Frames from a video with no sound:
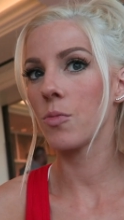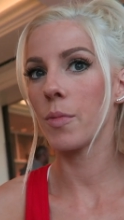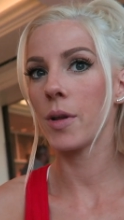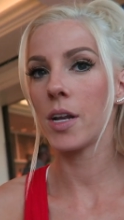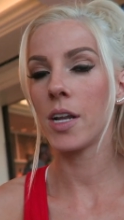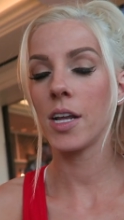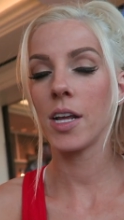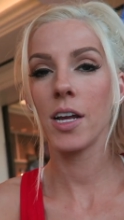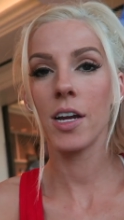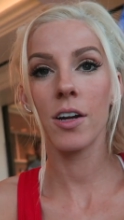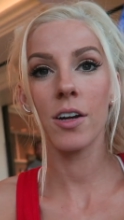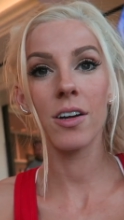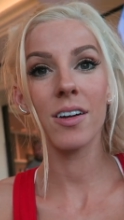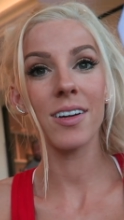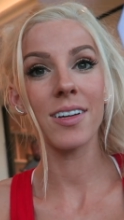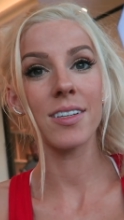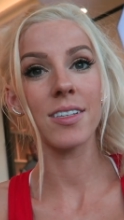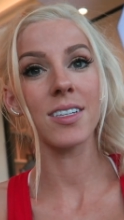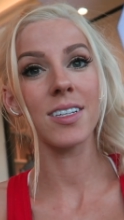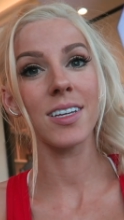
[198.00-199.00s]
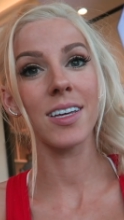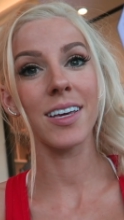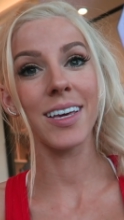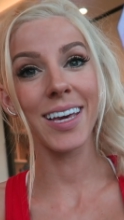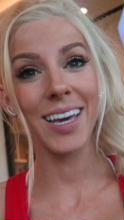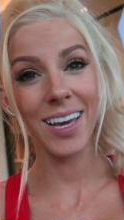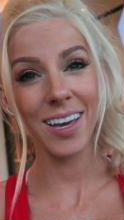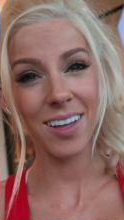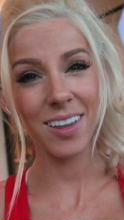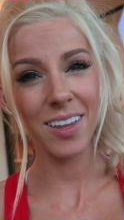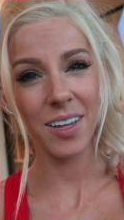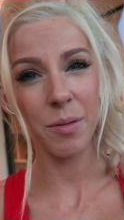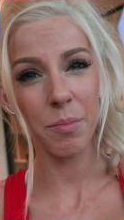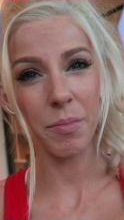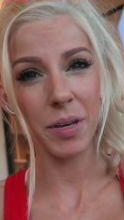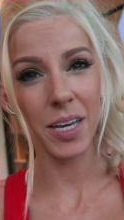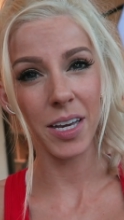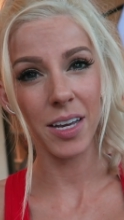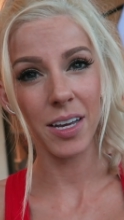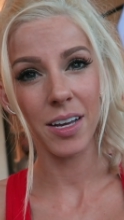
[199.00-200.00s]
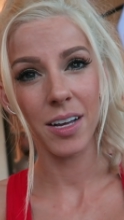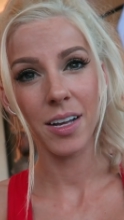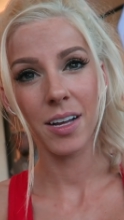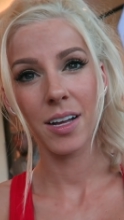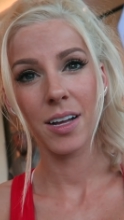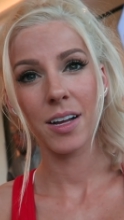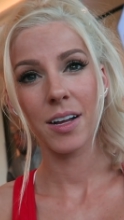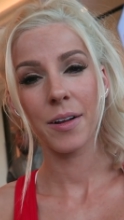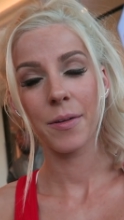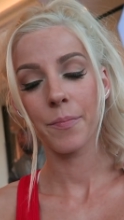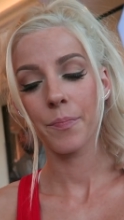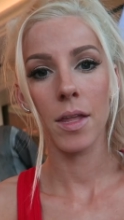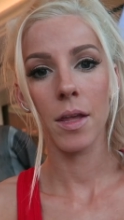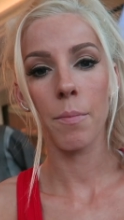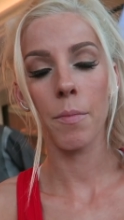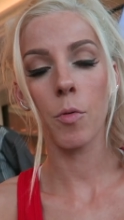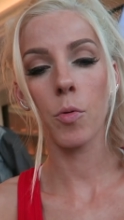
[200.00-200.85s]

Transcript: humidity here is killing me.